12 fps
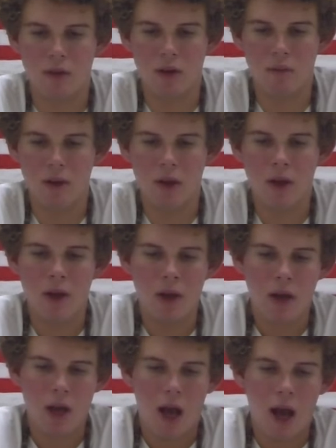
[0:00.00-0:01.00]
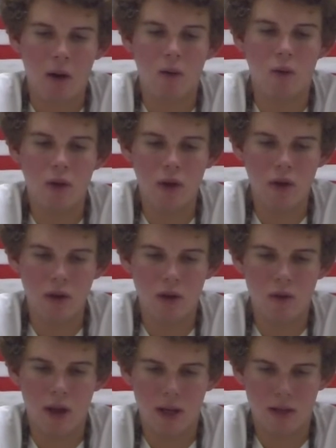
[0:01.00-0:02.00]
foot, but I really
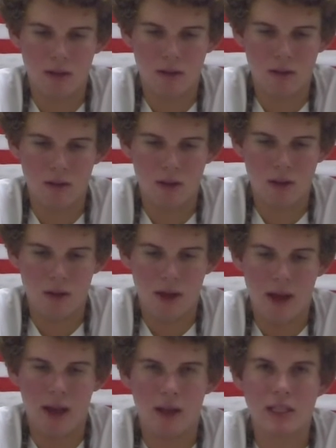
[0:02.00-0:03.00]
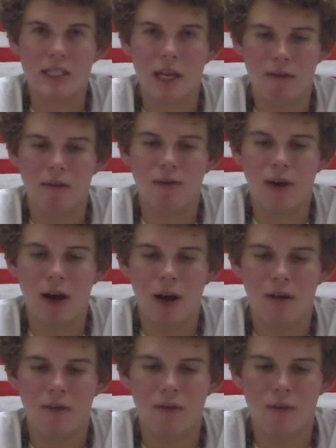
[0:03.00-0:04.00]
do like that
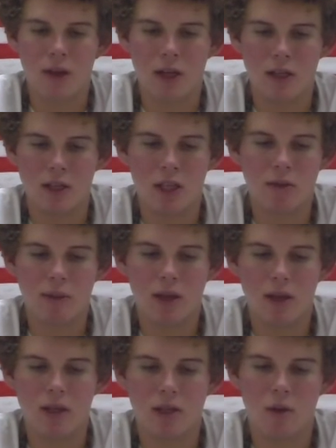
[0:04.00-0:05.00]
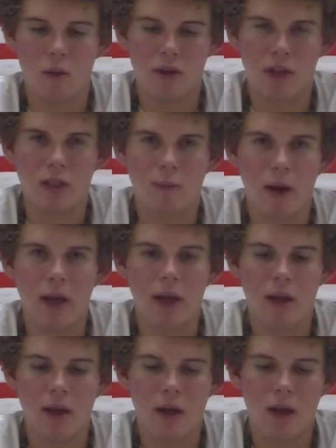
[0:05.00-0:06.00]
7.5 because with this
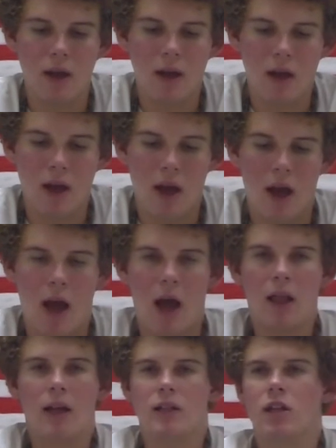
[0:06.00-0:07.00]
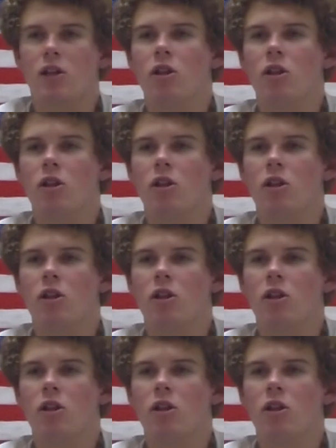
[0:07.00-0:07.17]
bait, I like to